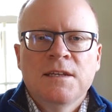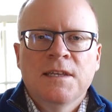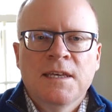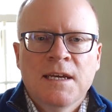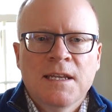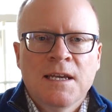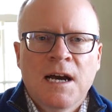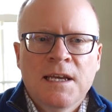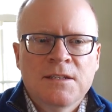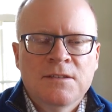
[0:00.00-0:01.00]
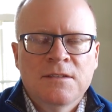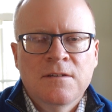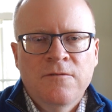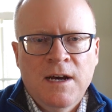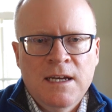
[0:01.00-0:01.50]
to get guidance and
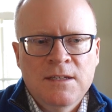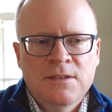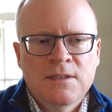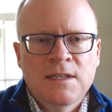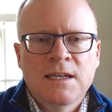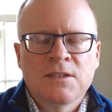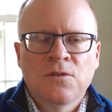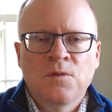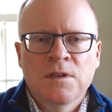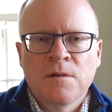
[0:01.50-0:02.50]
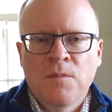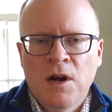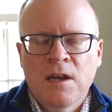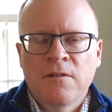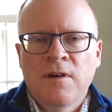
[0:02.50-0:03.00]
advice as to what the
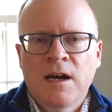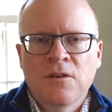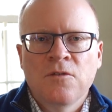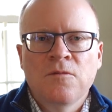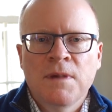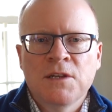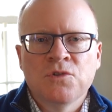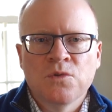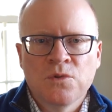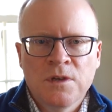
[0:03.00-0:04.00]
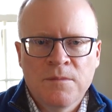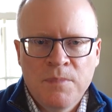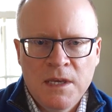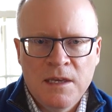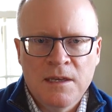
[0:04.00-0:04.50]
market value may truly
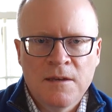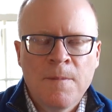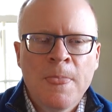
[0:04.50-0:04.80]
be,